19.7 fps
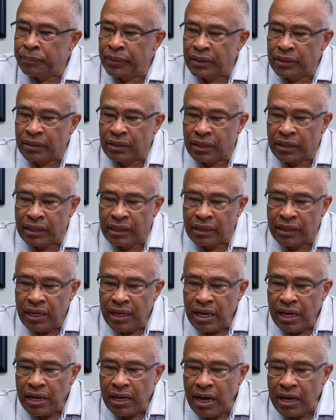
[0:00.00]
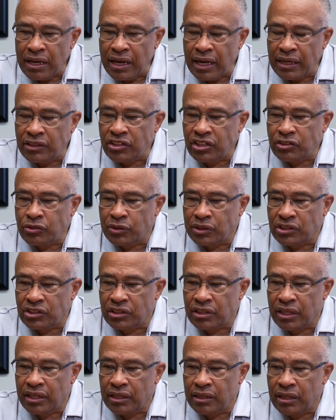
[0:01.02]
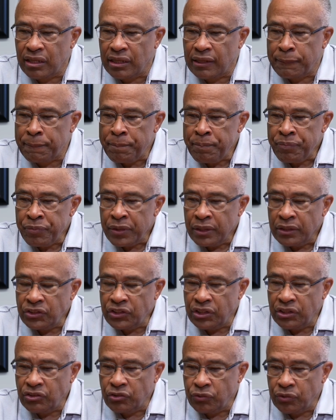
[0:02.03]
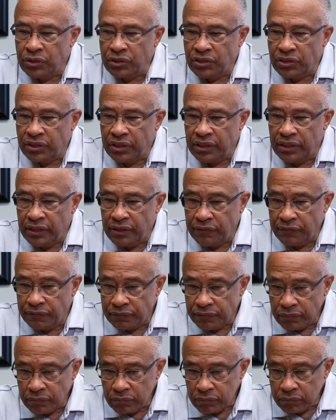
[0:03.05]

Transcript: But I just want to say that she's received